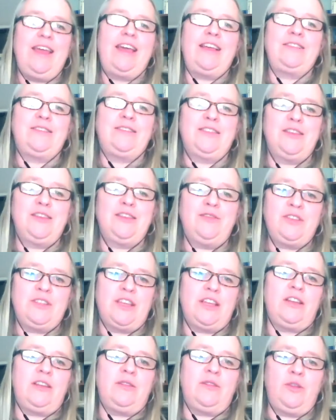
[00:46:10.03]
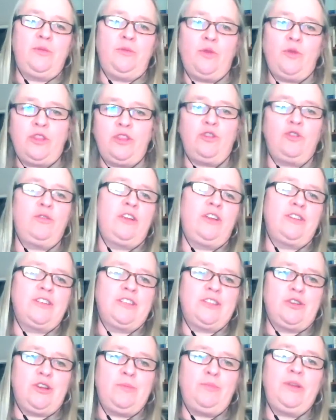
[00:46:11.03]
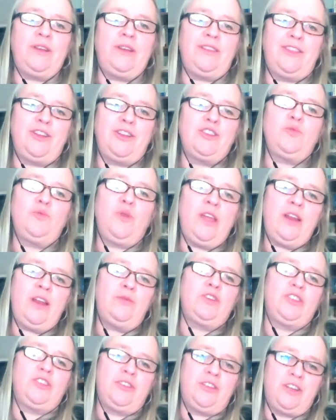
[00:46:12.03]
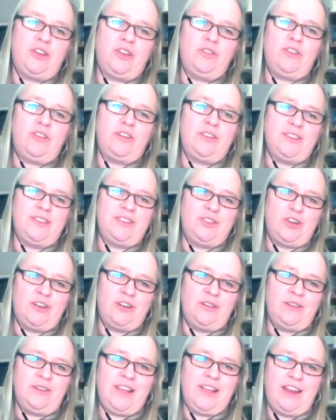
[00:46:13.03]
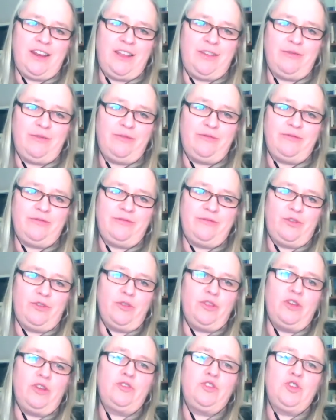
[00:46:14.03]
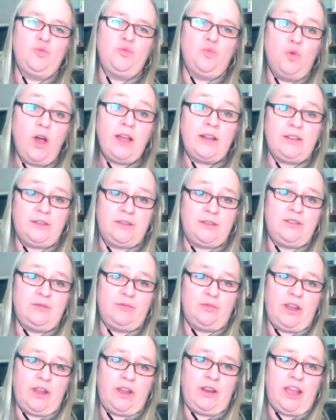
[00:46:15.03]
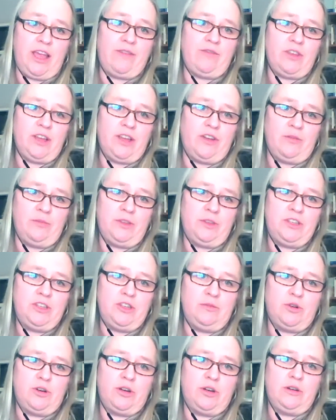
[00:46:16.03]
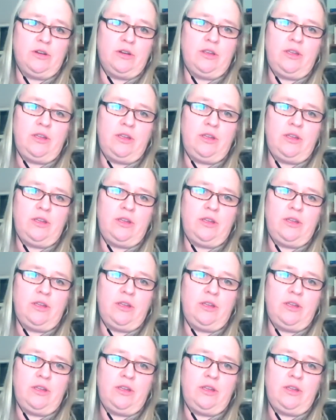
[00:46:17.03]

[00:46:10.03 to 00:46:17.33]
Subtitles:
as Sylvia said, whether you agree or disagree, but there's a way in which, there's a certain kind of, for those who want to have the government do more.